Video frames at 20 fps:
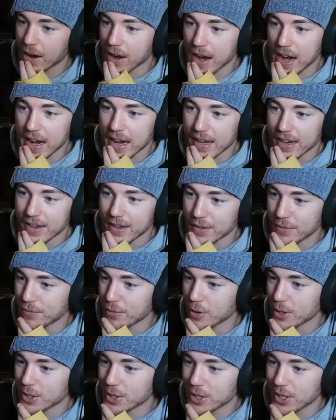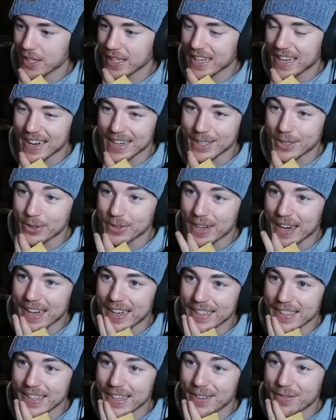right, unfortunately, I do
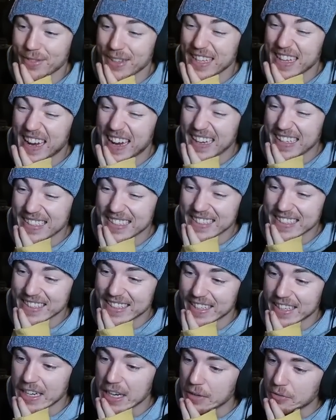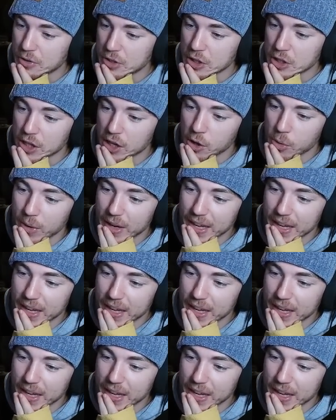not love the idea enough to go